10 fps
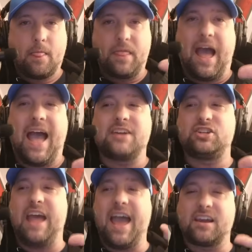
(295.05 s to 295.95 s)
The
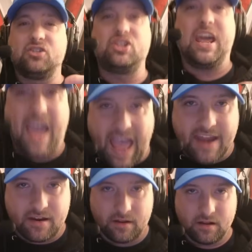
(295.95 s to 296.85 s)
hashtag
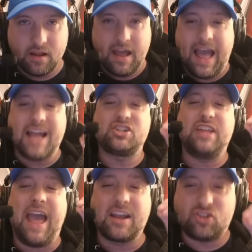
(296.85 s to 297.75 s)
10,
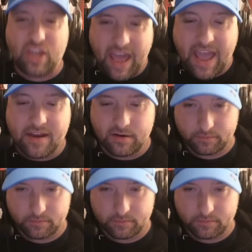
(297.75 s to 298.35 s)
hashtag 10